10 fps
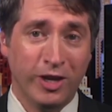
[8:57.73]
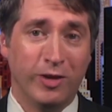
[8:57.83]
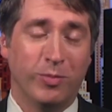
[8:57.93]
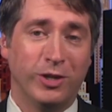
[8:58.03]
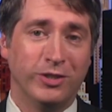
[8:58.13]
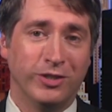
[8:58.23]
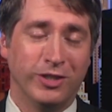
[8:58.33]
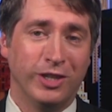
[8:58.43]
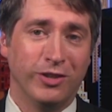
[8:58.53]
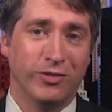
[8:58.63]
and President
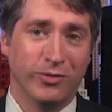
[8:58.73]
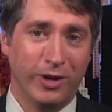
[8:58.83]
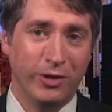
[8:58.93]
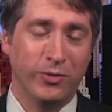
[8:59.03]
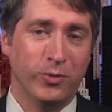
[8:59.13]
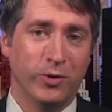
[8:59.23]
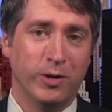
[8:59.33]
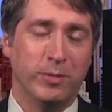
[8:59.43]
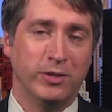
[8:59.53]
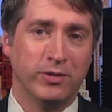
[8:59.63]
Lincoln throughout the war
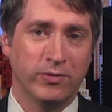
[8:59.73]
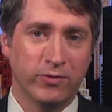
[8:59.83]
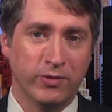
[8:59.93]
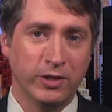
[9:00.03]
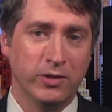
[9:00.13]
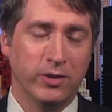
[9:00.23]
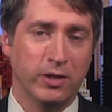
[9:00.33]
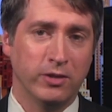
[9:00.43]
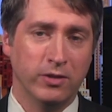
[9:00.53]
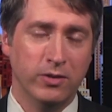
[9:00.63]
had been just frustrated
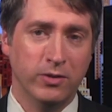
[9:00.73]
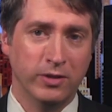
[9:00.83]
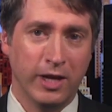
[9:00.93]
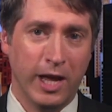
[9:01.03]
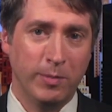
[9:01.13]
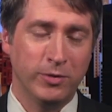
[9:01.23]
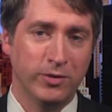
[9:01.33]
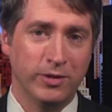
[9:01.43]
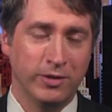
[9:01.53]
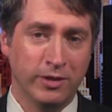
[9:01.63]
because he knew it was
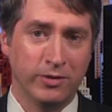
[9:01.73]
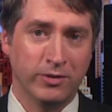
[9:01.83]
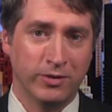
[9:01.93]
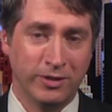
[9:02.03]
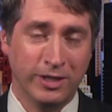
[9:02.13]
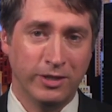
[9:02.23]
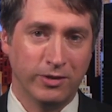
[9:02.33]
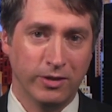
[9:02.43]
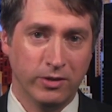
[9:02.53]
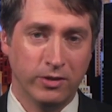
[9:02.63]
absolutely essential
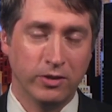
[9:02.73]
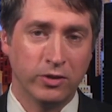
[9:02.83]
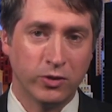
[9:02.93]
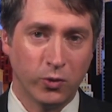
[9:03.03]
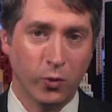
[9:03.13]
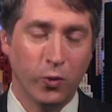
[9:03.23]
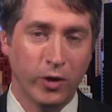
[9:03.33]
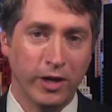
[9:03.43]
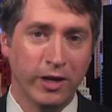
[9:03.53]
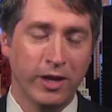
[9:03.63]
strategically to
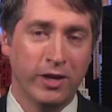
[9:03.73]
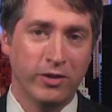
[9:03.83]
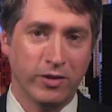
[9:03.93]
destroy the